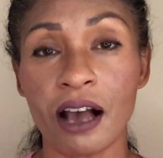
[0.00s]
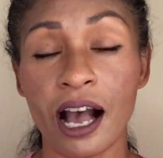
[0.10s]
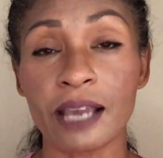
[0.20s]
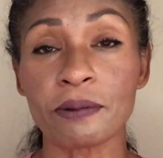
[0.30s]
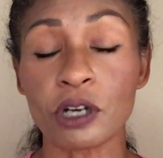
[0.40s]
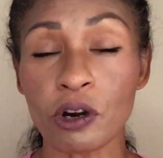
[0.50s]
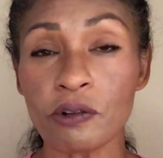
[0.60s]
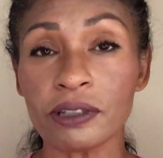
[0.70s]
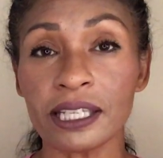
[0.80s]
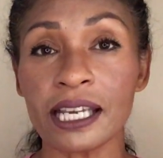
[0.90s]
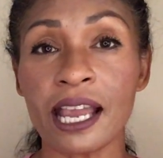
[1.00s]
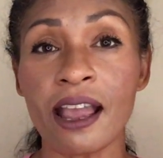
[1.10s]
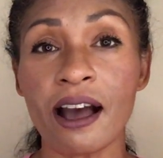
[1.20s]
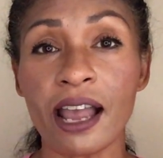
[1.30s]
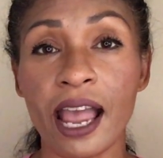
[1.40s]
I'm currently
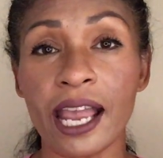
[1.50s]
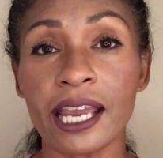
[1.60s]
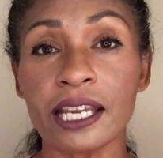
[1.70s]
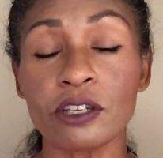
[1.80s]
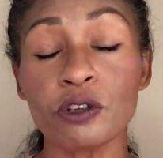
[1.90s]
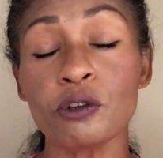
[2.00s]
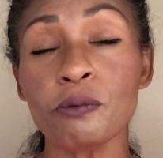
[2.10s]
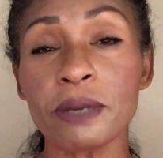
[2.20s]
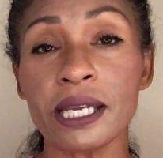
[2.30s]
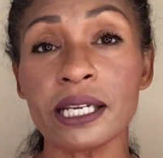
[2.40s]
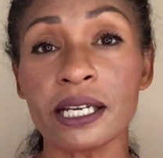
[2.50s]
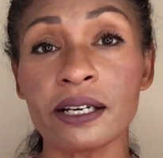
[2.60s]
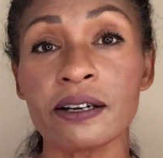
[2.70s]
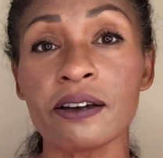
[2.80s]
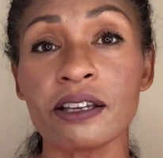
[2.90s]
a new
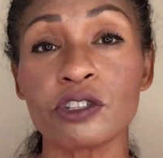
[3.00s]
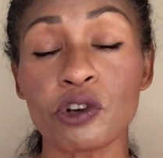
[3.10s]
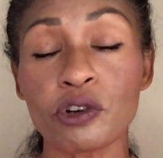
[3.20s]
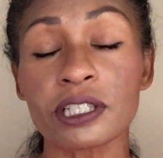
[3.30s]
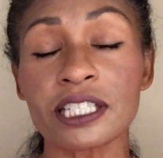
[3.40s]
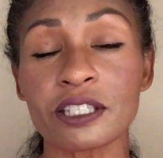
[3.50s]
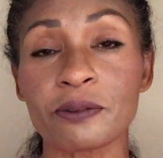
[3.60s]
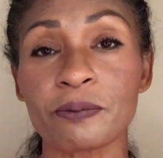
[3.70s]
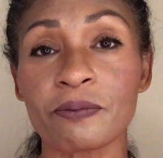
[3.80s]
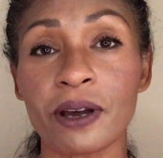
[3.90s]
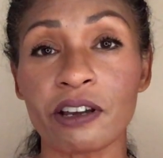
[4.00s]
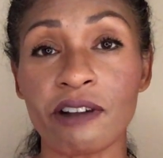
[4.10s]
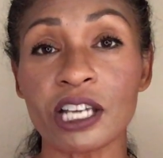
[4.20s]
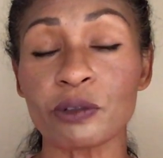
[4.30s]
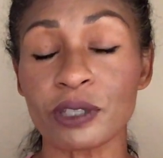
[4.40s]
media journalism
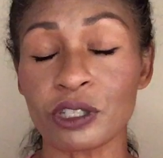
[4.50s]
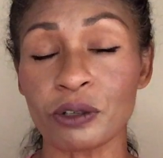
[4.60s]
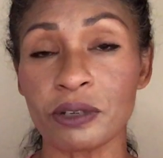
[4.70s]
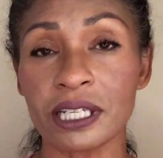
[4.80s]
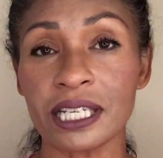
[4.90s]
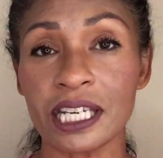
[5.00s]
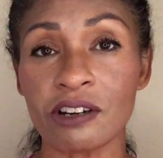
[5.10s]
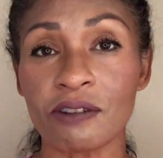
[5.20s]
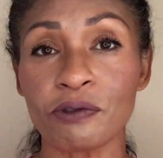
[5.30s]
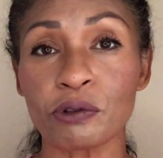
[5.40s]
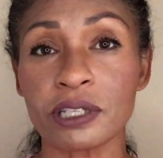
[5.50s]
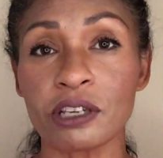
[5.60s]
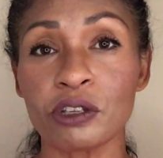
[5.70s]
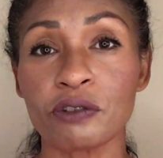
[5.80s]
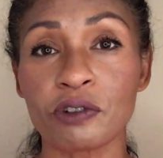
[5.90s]
graduate student here at Full
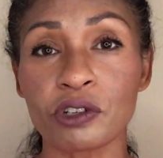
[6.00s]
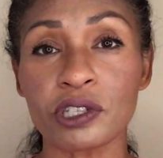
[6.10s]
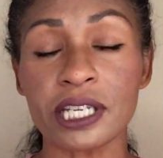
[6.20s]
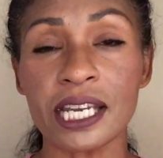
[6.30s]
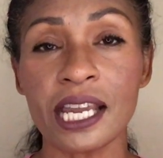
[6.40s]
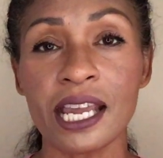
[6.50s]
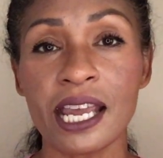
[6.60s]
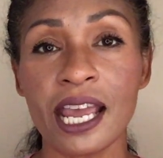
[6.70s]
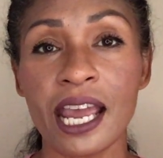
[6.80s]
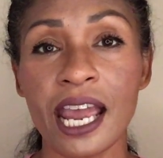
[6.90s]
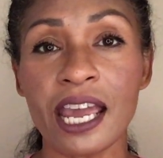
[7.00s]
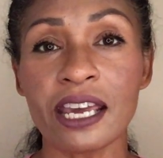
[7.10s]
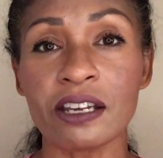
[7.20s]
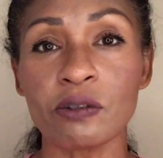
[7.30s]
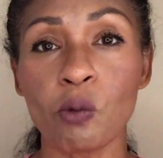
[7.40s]
Sail University.
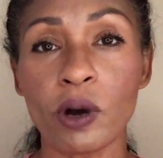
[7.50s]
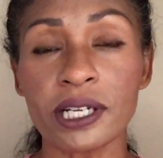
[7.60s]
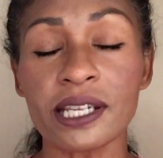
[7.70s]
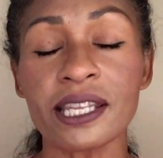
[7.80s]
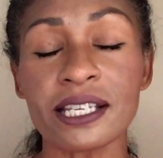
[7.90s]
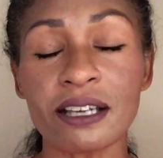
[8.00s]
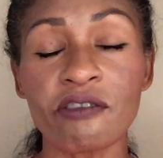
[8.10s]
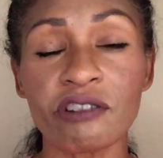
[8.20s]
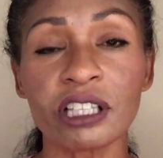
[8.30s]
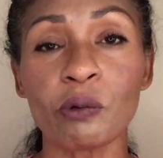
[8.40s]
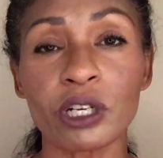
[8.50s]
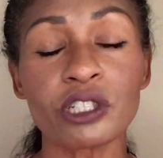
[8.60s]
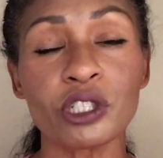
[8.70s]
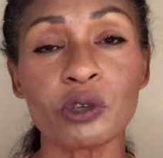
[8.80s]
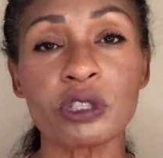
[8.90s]
And one of the things I really want
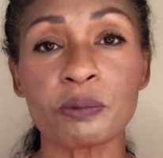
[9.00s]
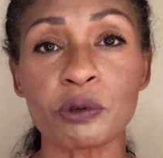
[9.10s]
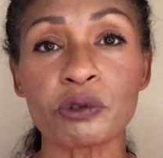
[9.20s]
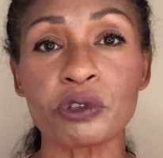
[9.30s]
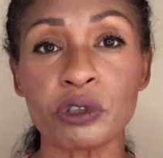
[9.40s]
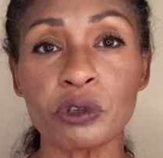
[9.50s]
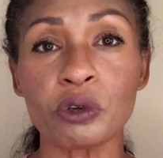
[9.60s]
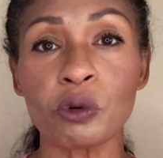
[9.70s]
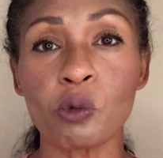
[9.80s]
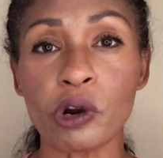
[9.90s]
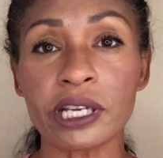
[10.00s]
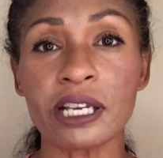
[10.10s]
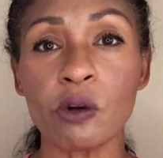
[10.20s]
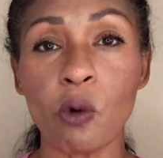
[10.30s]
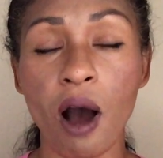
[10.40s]
to do is pursue
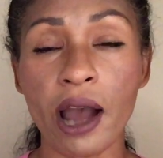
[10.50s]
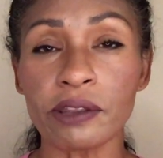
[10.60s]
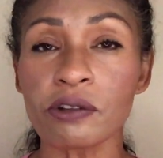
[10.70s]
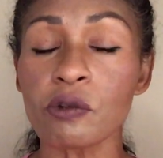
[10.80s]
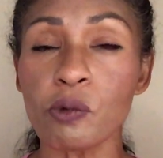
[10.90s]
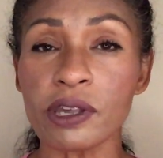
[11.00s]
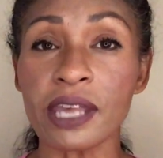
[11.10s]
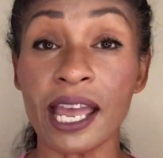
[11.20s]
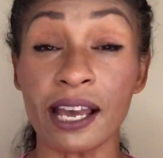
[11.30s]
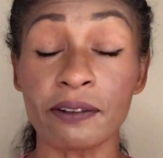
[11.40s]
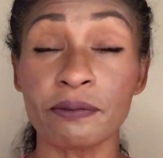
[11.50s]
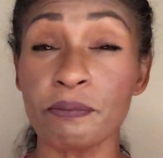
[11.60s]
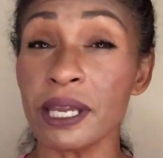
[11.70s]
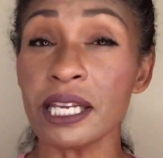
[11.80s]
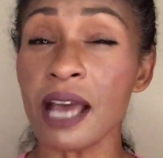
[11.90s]
working either with a
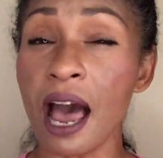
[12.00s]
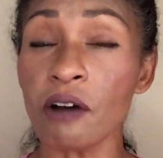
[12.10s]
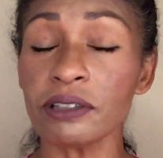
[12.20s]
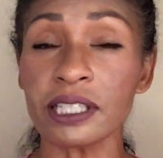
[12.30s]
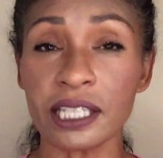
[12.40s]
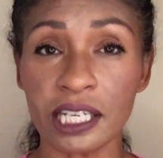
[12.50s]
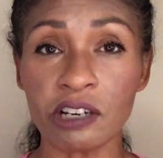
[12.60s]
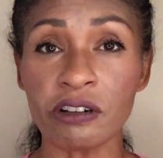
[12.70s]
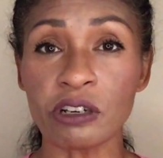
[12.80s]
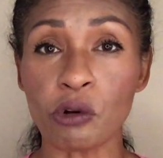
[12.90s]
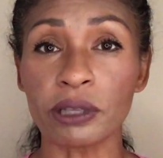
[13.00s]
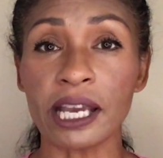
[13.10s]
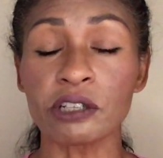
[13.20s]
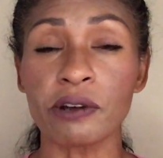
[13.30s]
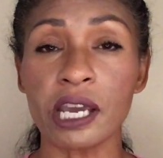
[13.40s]
media outlet here in
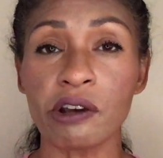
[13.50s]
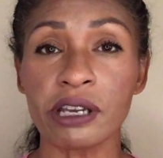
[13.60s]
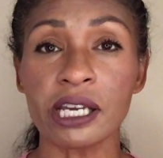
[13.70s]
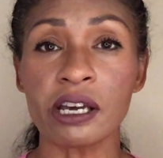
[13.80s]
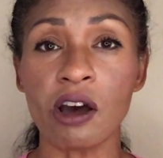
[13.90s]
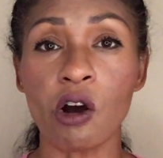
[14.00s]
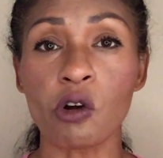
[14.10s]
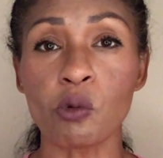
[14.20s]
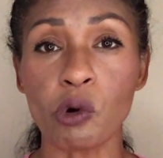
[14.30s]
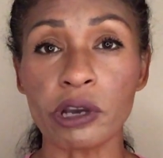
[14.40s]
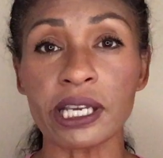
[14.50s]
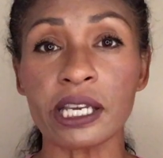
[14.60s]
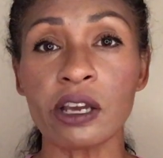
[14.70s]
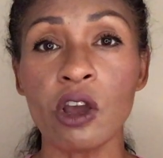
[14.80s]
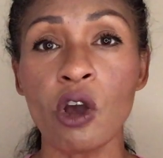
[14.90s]
Orlando area or
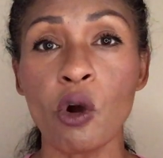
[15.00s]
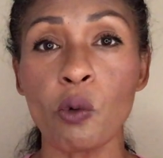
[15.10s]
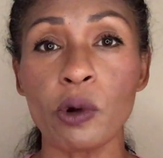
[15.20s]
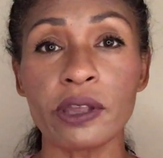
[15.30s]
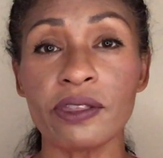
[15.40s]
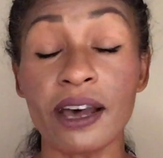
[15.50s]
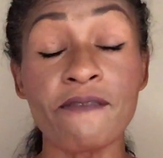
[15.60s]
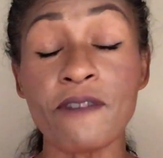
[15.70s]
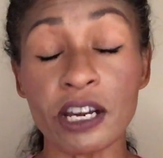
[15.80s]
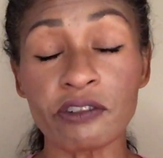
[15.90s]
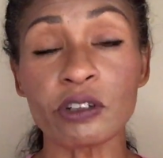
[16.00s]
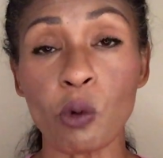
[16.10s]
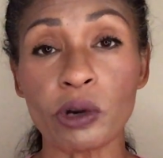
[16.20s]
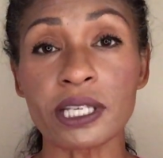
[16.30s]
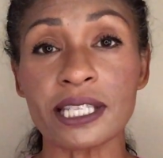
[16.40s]
working with a veteran
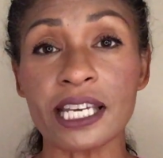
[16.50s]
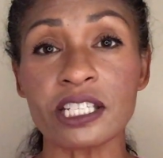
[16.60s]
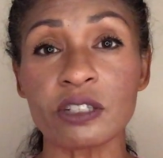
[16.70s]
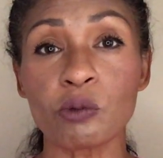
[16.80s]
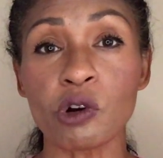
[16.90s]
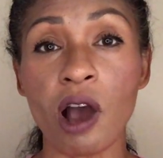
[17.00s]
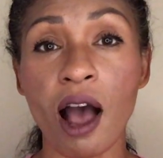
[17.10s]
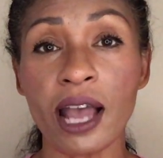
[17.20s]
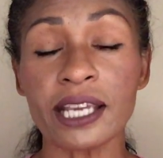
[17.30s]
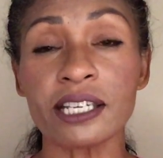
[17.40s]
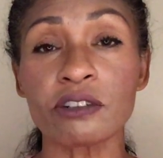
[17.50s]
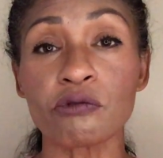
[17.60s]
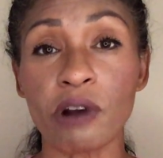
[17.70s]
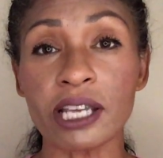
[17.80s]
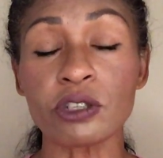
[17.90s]
organization where I
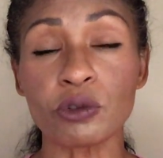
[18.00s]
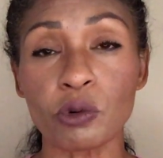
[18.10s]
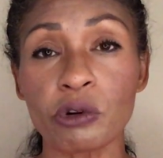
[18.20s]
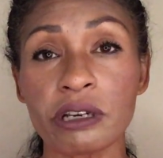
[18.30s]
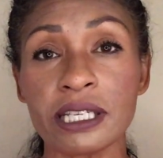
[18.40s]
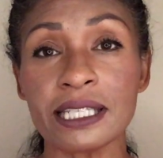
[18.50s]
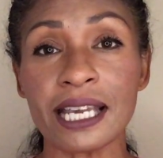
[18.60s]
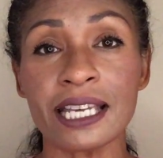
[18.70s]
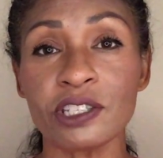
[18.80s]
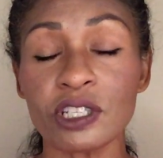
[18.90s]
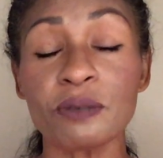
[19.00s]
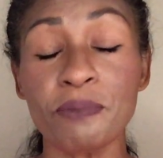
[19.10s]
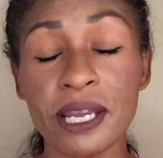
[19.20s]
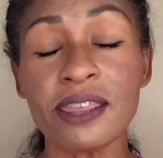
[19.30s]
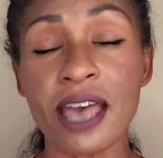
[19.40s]
could write stories and just be